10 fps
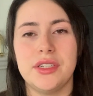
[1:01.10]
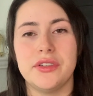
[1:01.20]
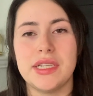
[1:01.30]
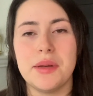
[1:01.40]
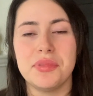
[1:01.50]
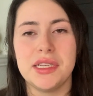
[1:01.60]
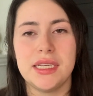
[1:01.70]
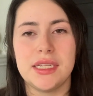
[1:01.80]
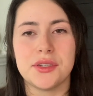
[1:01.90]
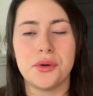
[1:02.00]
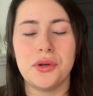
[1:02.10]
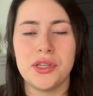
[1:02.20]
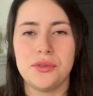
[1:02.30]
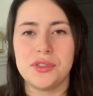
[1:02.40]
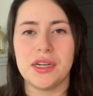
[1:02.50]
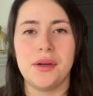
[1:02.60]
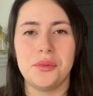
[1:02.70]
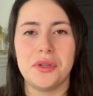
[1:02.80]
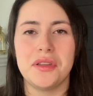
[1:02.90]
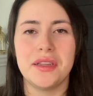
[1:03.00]
Your template is going to start
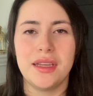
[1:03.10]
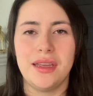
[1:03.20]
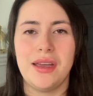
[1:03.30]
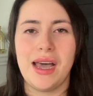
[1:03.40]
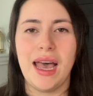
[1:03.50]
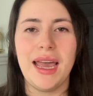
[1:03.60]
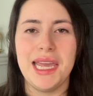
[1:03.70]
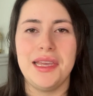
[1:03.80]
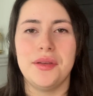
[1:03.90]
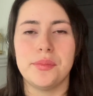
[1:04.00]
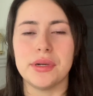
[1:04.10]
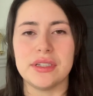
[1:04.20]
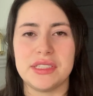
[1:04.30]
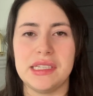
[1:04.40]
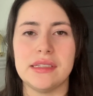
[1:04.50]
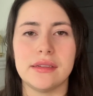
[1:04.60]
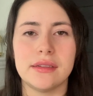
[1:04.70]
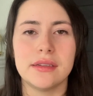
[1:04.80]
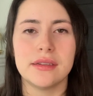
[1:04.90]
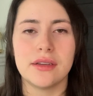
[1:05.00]
with, hi person,
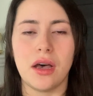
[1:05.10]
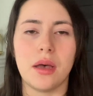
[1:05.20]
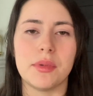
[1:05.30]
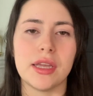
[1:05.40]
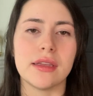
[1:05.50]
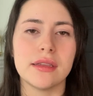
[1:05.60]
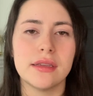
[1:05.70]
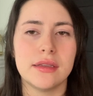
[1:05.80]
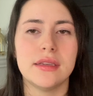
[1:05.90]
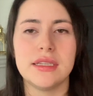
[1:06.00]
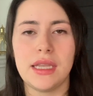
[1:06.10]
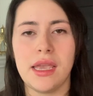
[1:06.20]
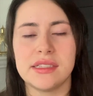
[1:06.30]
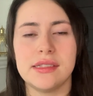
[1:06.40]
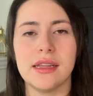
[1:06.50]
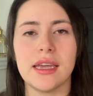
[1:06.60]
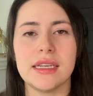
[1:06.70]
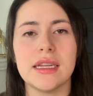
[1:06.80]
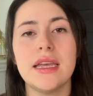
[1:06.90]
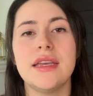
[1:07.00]
comma, next
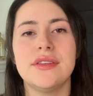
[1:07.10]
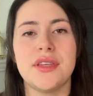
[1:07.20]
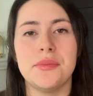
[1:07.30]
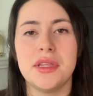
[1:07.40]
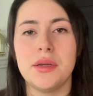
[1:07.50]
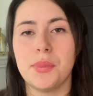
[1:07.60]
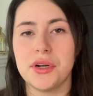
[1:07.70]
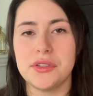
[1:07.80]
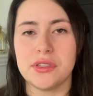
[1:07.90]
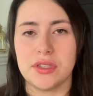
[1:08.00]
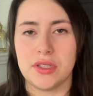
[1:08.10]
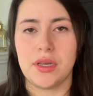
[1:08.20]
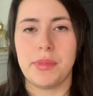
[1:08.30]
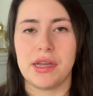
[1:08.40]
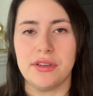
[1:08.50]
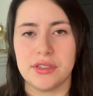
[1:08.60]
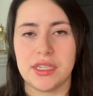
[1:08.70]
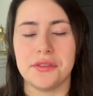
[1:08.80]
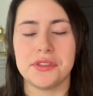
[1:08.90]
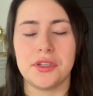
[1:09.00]
line, something personal about
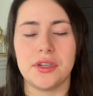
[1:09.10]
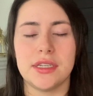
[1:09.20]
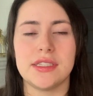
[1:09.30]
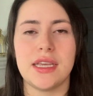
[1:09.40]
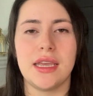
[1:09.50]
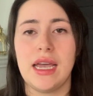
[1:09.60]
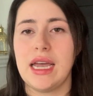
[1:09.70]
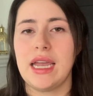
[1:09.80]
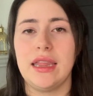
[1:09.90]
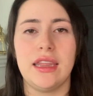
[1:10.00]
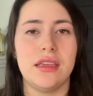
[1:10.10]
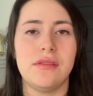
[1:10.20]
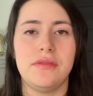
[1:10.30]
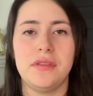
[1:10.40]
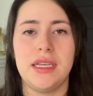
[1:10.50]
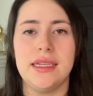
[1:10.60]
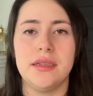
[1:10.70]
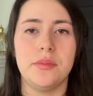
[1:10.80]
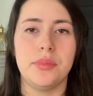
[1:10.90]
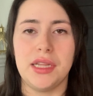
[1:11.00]
yourself. So you're gonna say, I live
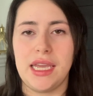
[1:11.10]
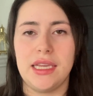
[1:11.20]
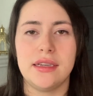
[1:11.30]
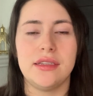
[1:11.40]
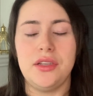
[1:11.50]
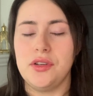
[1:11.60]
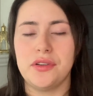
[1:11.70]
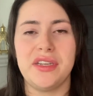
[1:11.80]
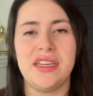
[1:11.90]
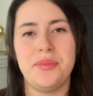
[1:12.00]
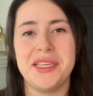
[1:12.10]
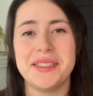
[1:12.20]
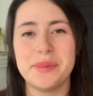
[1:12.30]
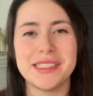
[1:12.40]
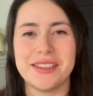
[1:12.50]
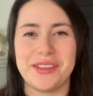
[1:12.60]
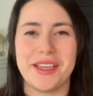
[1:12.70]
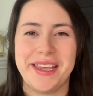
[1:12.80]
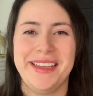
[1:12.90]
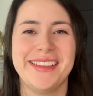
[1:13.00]
in blank. You don't need to be specific,
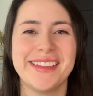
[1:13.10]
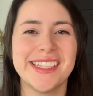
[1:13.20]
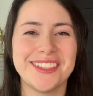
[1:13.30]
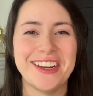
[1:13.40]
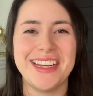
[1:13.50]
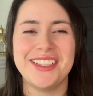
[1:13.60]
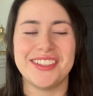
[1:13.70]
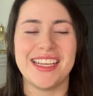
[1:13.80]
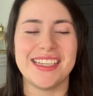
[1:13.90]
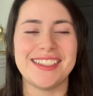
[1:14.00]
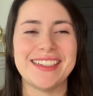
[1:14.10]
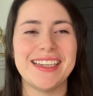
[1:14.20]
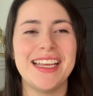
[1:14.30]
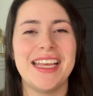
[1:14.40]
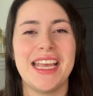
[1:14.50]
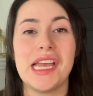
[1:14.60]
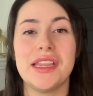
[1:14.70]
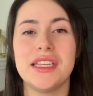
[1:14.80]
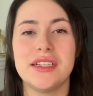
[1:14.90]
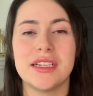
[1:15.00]
stranger danger.
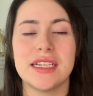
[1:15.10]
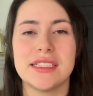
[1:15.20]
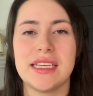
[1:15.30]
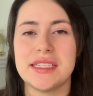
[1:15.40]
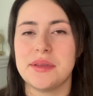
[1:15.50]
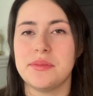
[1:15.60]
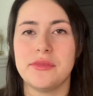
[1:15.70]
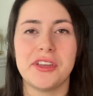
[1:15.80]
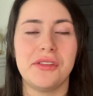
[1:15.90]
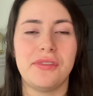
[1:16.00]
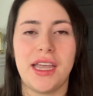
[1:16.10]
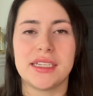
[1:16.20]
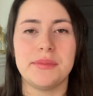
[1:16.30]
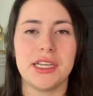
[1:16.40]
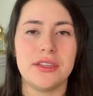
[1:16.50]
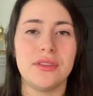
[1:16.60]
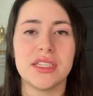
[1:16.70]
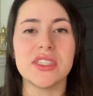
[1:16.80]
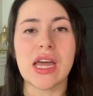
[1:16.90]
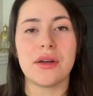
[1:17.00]
And then you're gonna say some fun fact about you
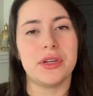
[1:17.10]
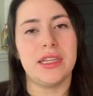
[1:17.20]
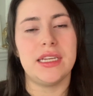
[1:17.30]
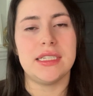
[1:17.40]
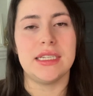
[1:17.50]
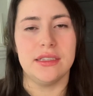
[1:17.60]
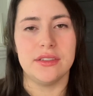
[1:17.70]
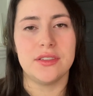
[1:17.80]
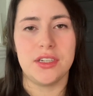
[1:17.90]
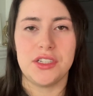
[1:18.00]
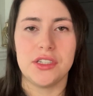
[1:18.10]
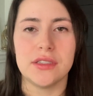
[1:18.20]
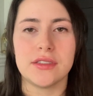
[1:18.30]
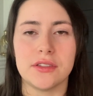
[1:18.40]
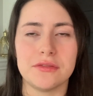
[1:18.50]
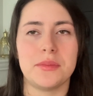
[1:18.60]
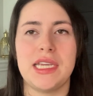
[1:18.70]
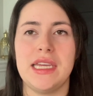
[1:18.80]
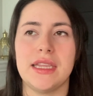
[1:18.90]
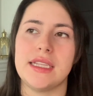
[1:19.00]
that's not related to illustration. So for
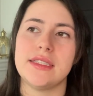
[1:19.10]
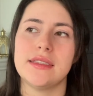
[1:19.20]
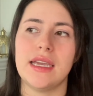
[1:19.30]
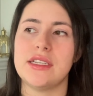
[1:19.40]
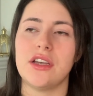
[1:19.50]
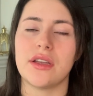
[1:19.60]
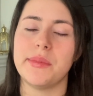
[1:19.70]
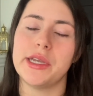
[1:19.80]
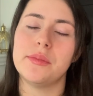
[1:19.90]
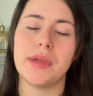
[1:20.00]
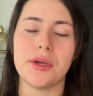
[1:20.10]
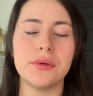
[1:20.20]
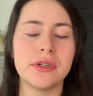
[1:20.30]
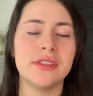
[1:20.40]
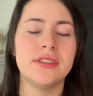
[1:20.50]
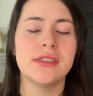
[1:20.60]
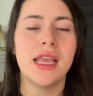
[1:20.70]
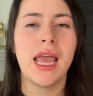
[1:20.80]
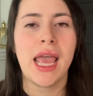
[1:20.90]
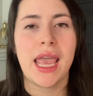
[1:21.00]
me, I talk about my horse,
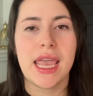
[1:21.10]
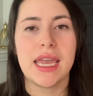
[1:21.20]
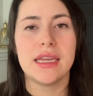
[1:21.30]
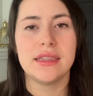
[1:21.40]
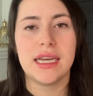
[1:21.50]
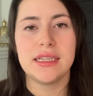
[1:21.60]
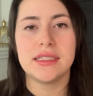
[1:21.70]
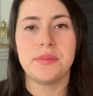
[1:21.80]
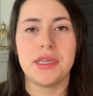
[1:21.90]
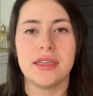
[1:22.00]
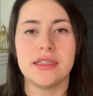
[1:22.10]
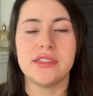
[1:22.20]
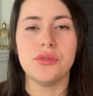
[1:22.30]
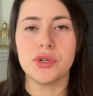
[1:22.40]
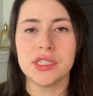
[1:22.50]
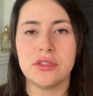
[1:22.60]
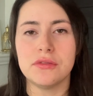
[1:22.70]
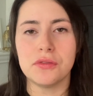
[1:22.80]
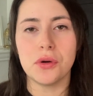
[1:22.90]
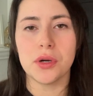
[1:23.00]
and that is because you want to
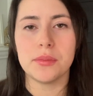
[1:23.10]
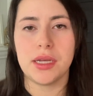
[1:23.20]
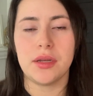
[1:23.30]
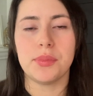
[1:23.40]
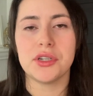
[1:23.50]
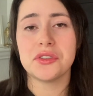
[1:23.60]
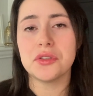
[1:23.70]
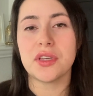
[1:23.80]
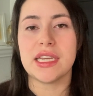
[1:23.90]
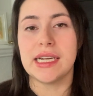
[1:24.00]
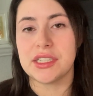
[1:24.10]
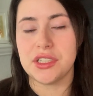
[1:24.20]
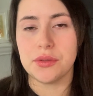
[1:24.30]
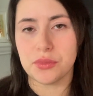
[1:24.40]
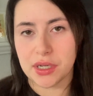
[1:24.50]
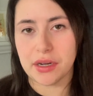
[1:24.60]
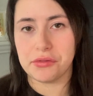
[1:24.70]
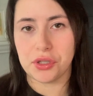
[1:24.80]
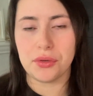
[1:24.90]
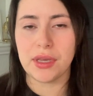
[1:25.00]
form a personal connection wherever
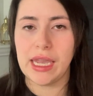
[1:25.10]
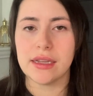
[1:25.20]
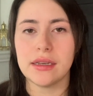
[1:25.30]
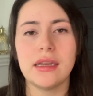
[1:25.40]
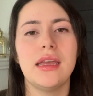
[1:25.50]
you can.